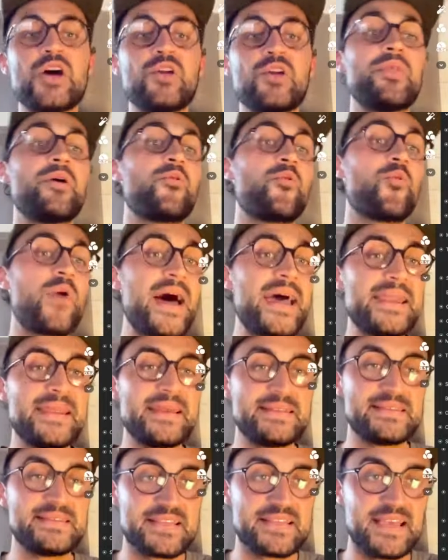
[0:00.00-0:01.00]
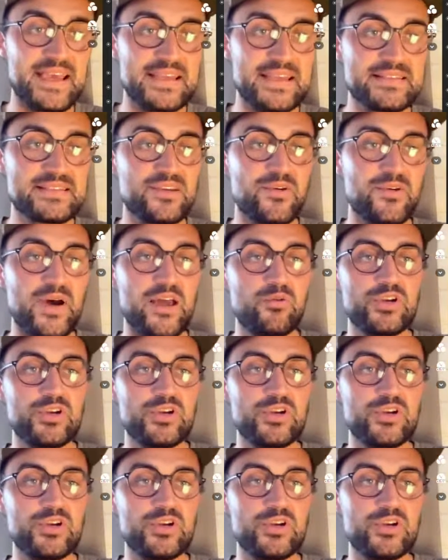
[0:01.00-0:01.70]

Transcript: on the right hand side. So I will